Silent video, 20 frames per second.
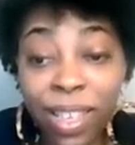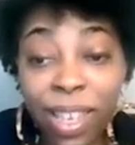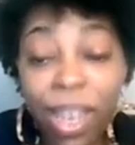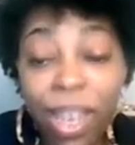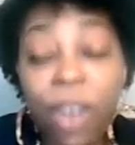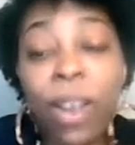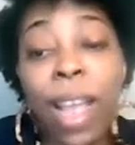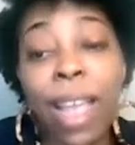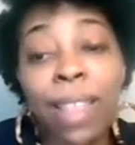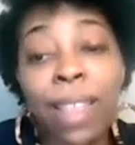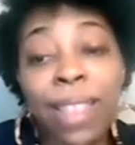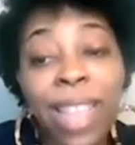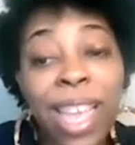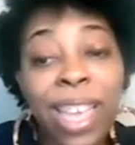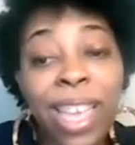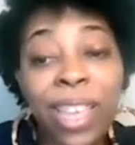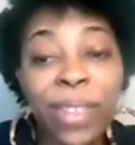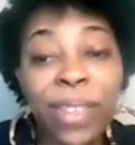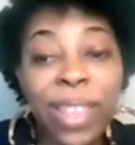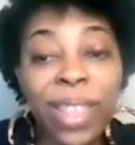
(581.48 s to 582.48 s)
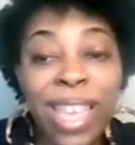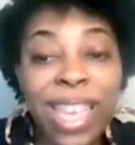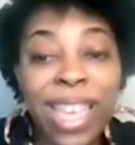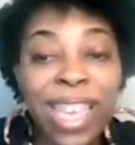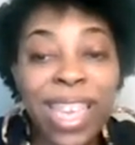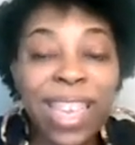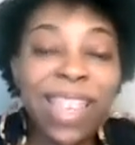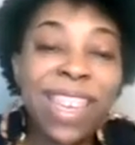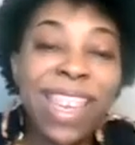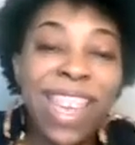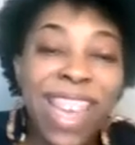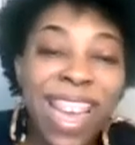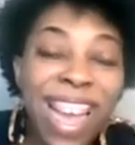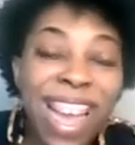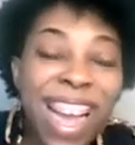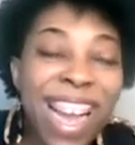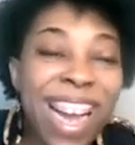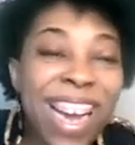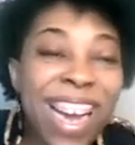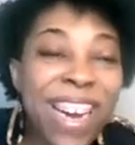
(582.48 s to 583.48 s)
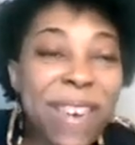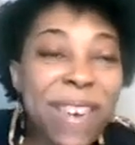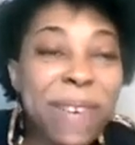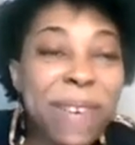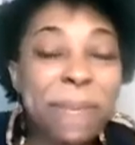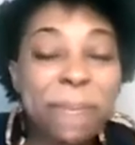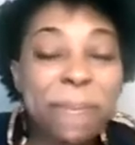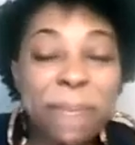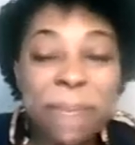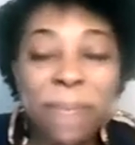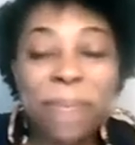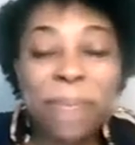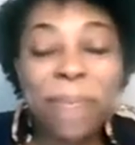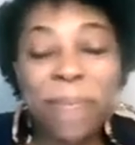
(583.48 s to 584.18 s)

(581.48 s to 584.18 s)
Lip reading: Okay, thank you, Thea. Um,